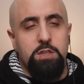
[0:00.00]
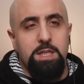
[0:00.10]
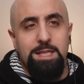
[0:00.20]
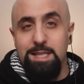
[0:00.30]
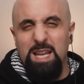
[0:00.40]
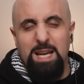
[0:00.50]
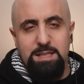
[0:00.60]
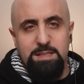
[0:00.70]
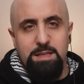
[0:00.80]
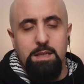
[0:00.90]
cheated
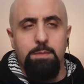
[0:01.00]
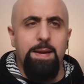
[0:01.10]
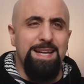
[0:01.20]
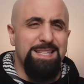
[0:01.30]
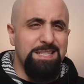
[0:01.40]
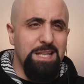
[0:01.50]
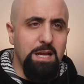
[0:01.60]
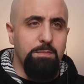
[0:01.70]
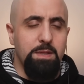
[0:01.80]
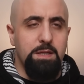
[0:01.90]
us and he
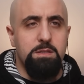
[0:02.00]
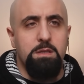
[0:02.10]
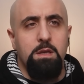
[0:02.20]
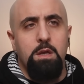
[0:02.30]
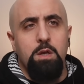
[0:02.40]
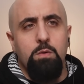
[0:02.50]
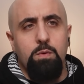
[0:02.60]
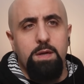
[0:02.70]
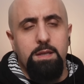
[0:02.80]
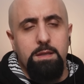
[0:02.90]
backstabbed us,
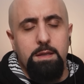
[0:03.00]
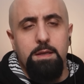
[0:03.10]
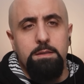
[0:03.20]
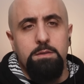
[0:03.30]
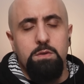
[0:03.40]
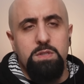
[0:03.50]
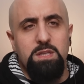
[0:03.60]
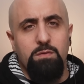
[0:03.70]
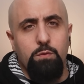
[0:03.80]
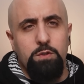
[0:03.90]
when
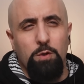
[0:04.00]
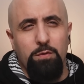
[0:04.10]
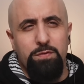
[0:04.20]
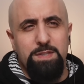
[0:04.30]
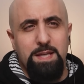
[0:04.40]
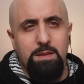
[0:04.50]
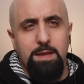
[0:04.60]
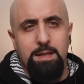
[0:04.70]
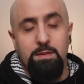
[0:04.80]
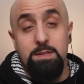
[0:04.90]
Steve Witkoff said
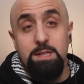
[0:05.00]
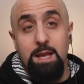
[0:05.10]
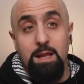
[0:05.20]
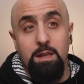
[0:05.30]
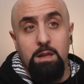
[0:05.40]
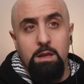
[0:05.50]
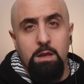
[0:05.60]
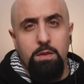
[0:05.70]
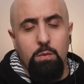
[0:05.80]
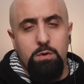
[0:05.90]
that this hell
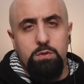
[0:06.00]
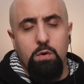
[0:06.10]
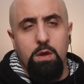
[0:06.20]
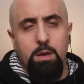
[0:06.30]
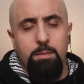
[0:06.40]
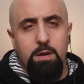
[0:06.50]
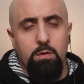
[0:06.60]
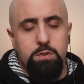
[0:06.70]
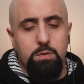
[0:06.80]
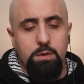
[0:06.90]
that we're talking about
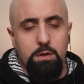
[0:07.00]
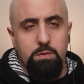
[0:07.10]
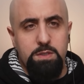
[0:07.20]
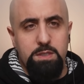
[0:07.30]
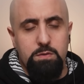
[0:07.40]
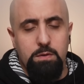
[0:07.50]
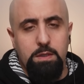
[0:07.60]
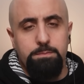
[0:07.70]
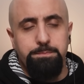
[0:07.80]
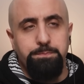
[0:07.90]
also includes
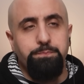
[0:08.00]
Israel.